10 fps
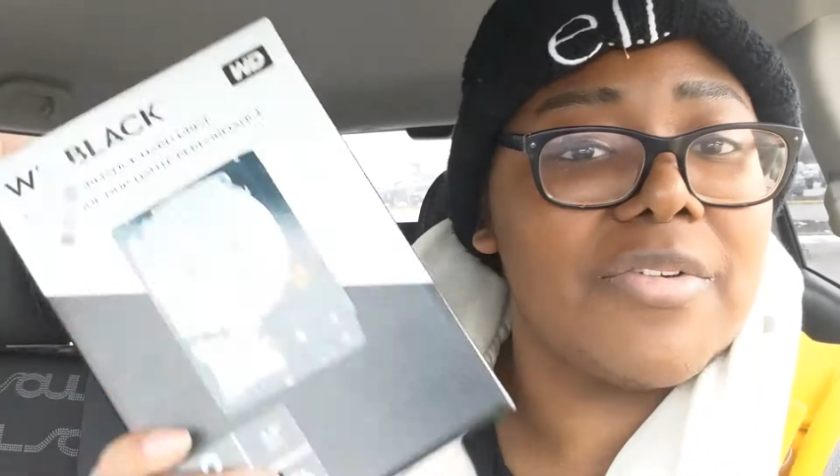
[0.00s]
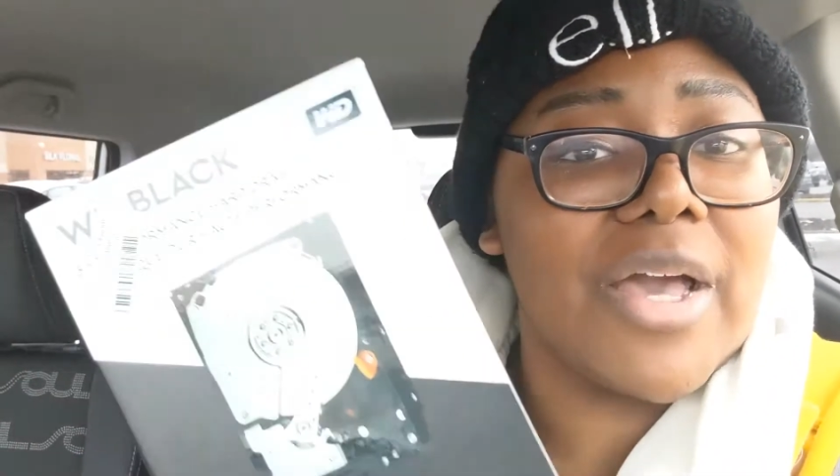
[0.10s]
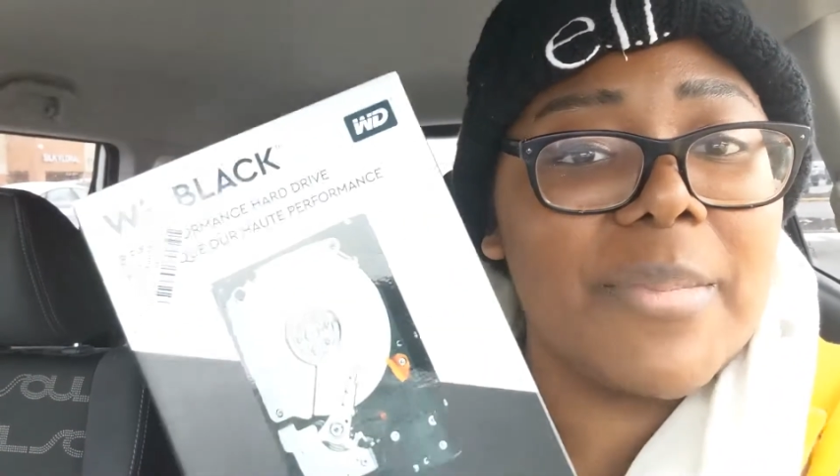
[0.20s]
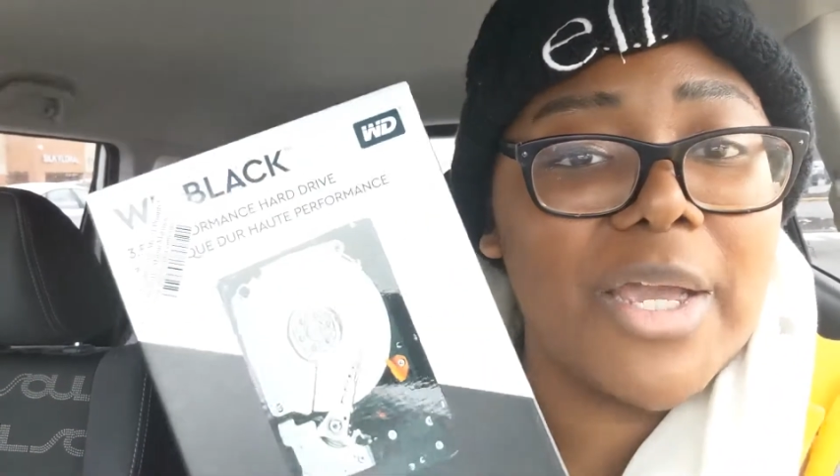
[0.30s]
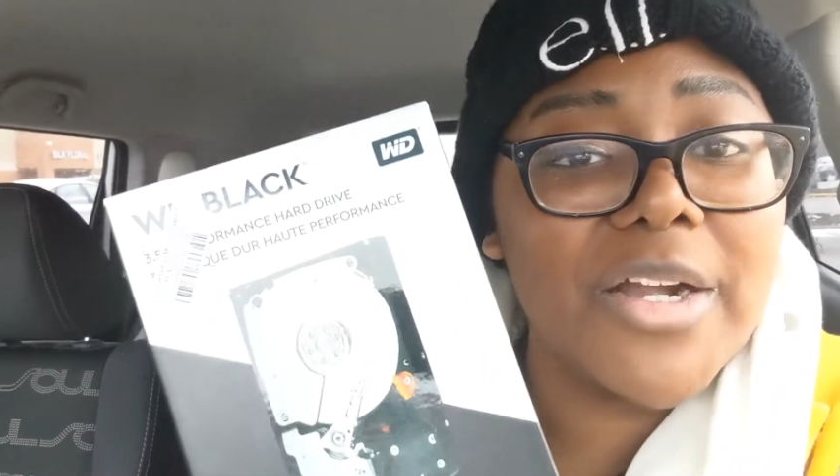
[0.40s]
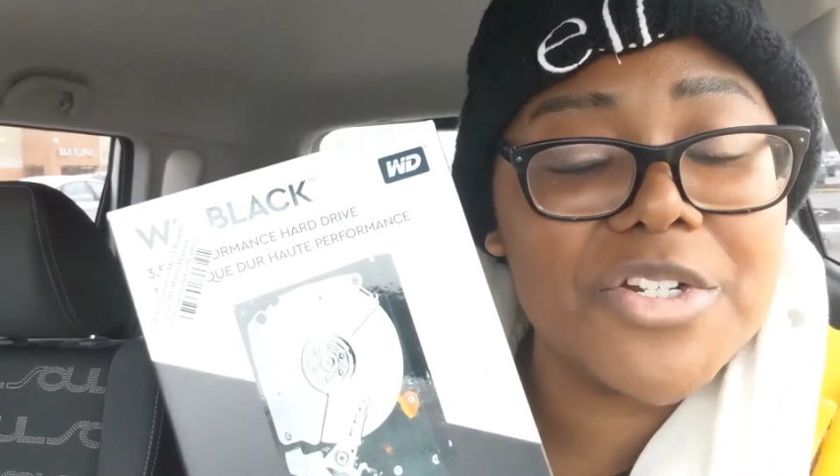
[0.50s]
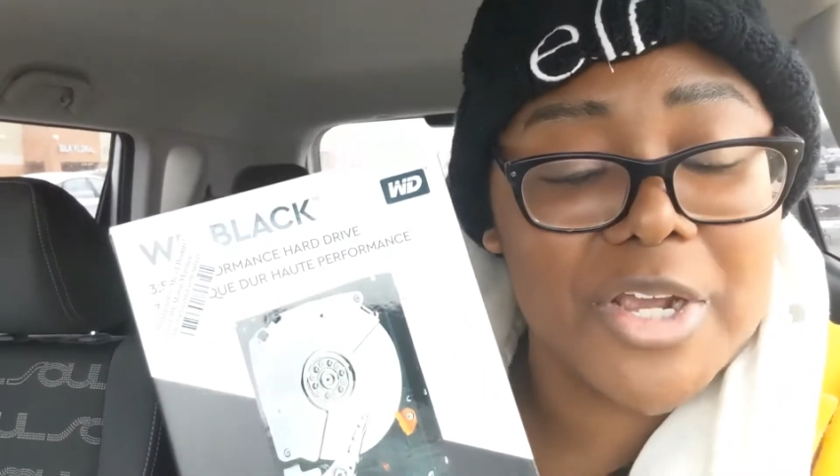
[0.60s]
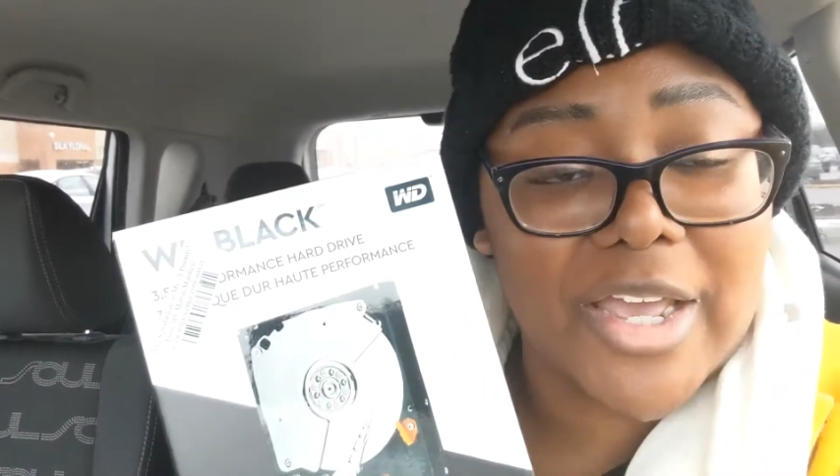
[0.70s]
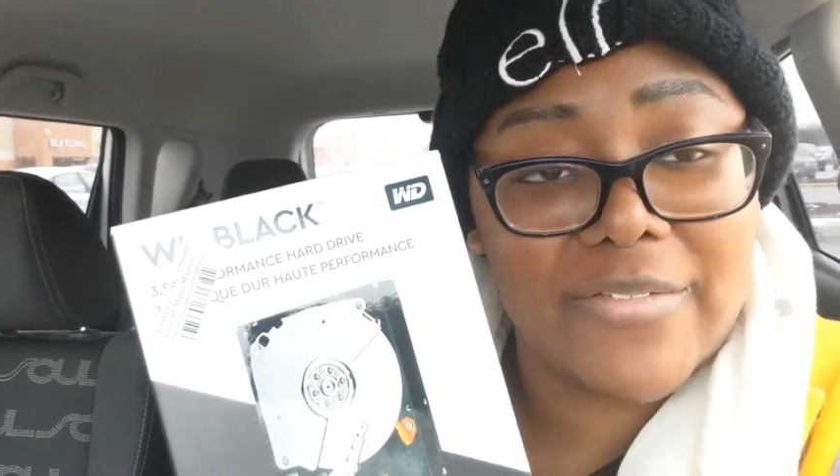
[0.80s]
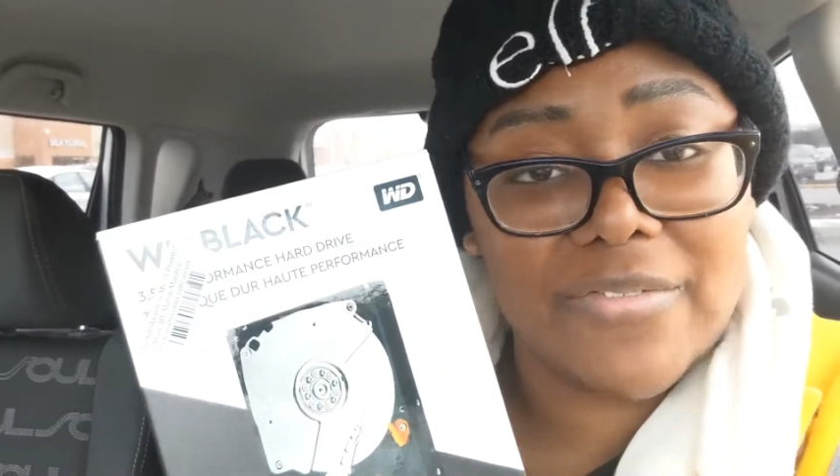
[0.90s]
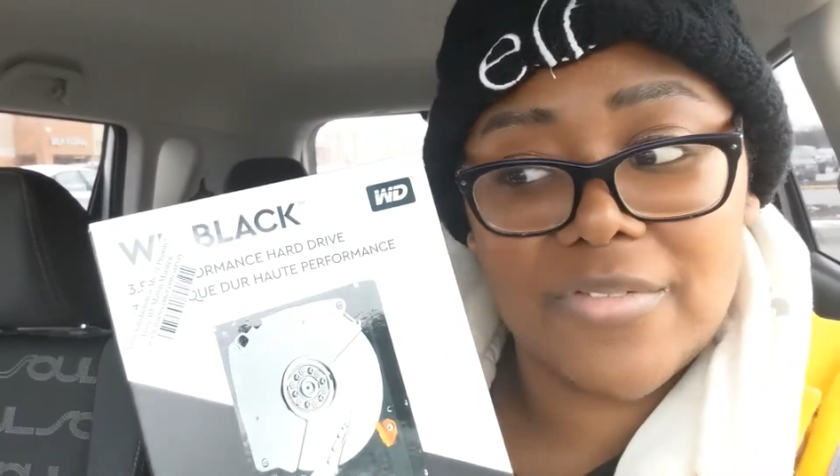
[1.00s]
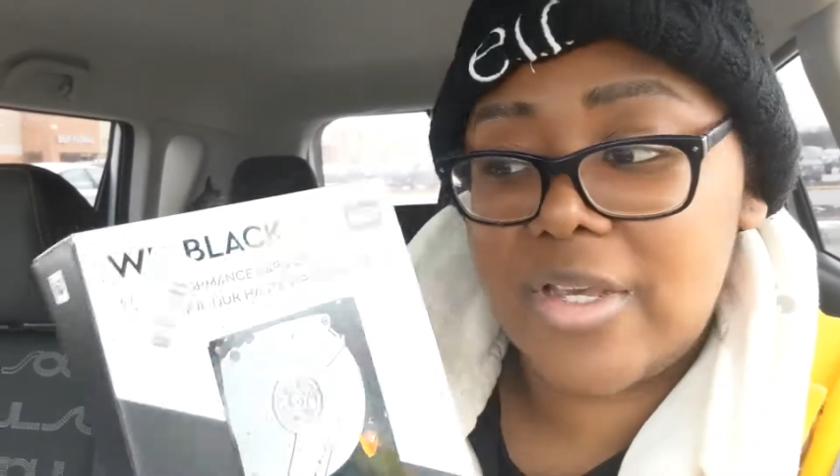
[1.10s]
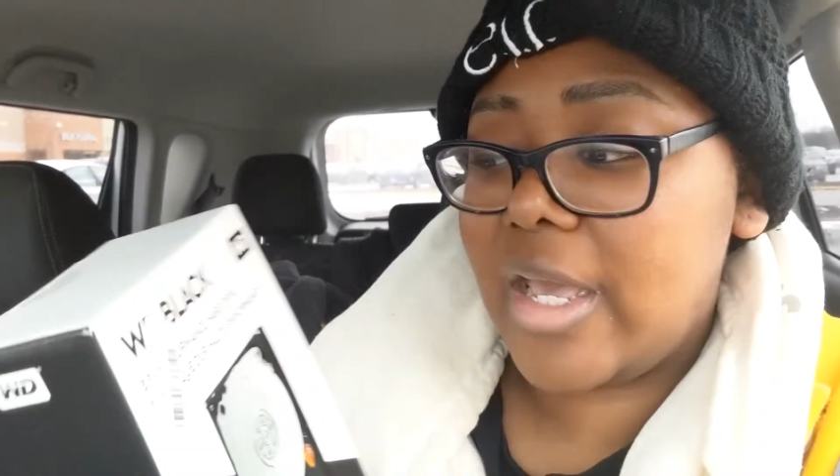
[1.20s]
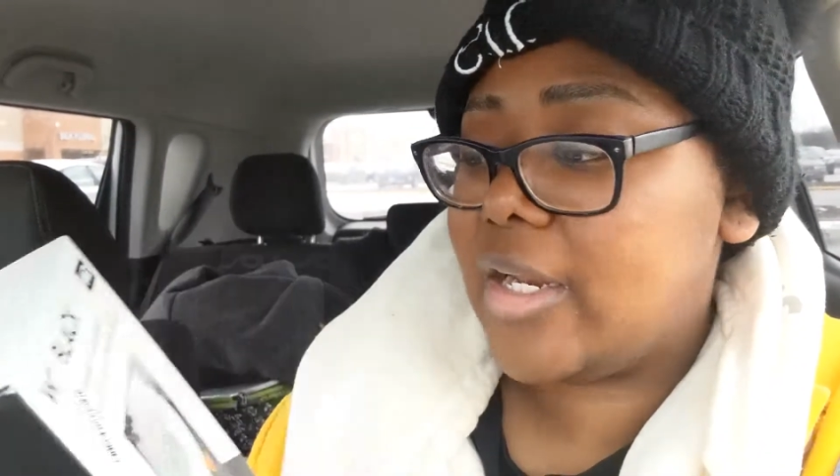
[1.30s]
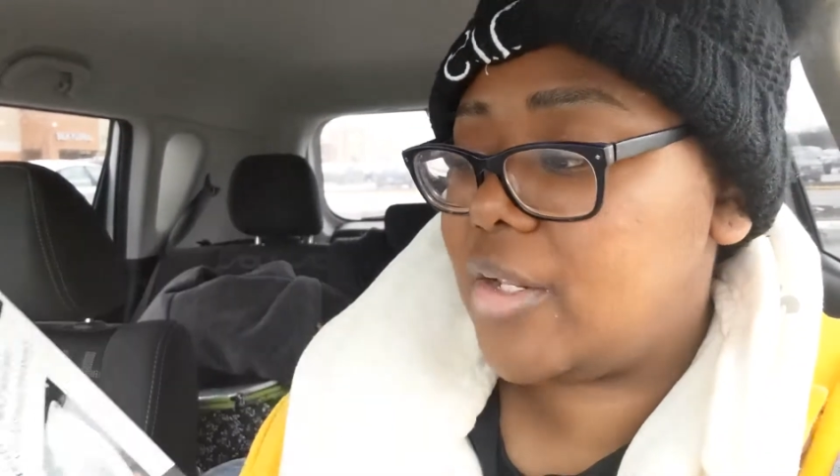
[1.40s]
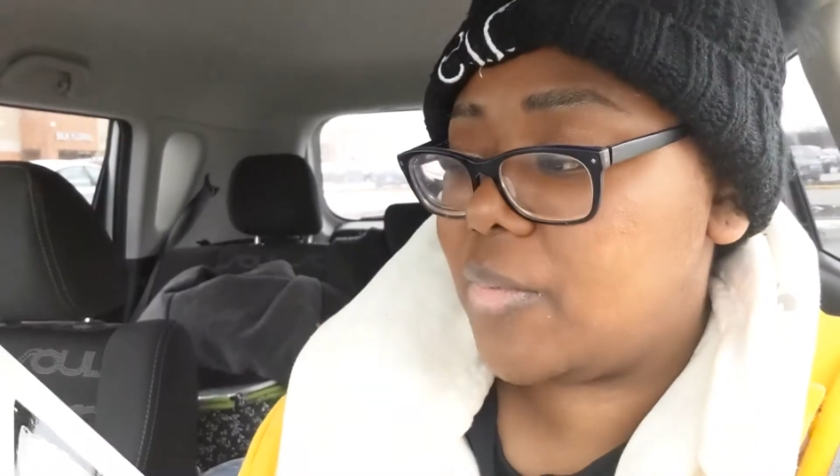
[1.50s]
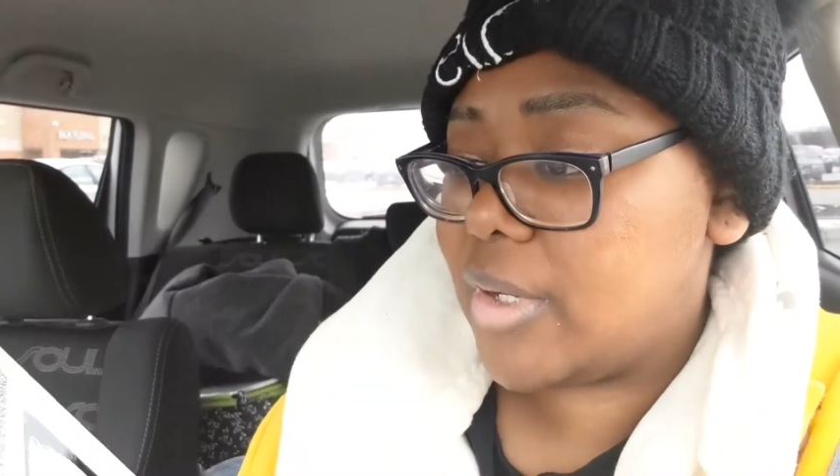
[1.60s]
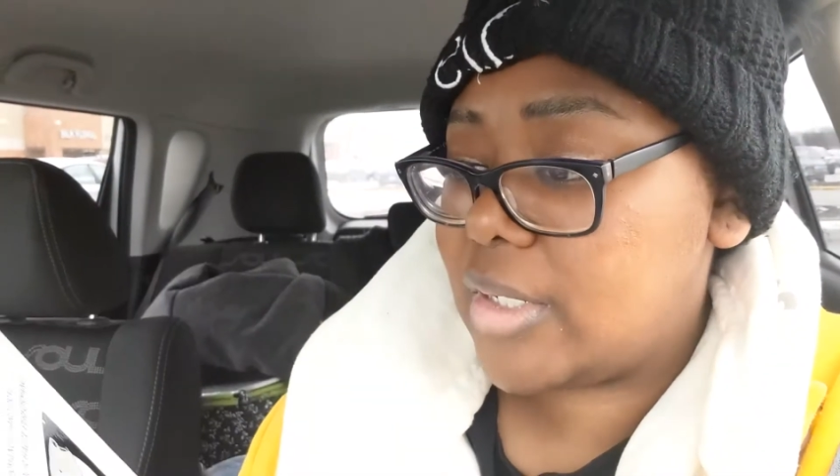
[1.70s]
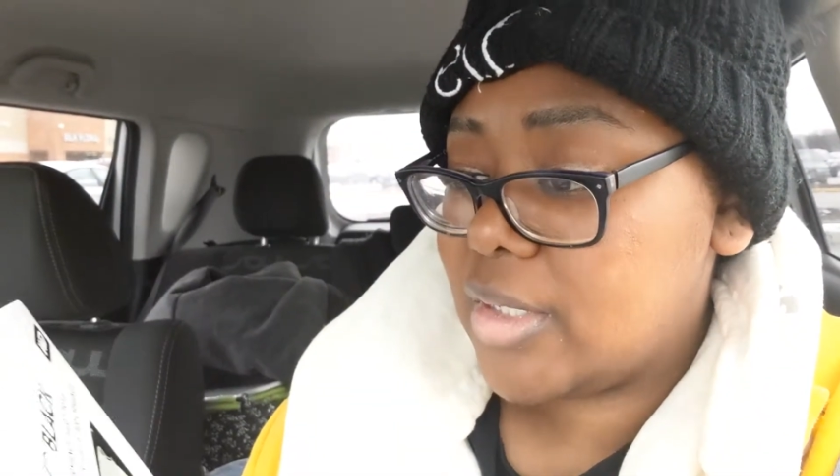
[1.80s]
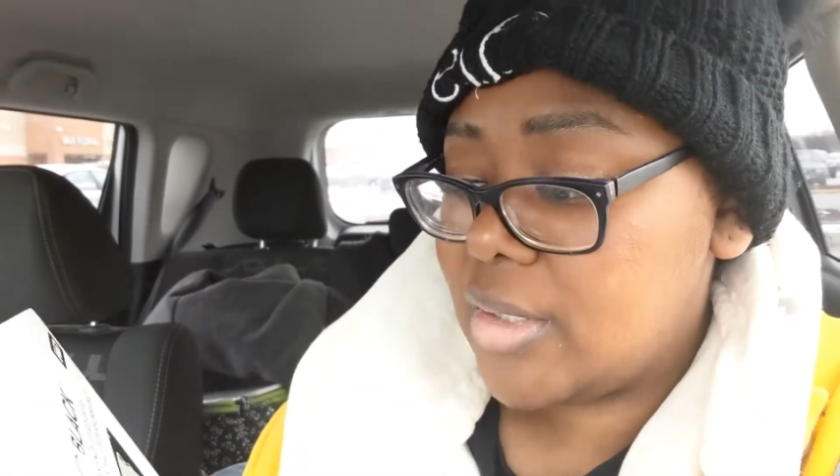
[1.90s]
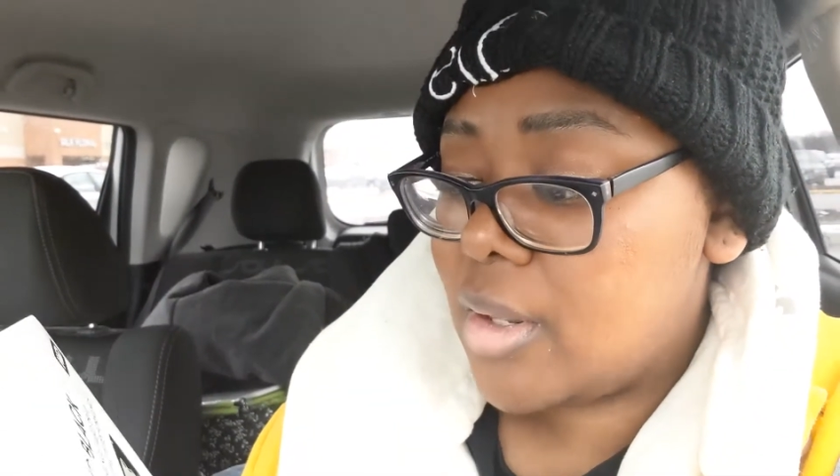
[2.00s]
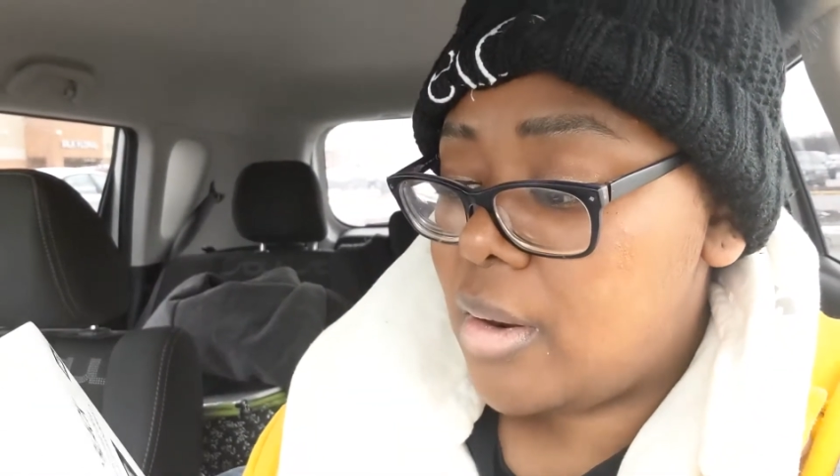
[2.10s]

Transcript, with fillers: got my hard drive. I got a new one.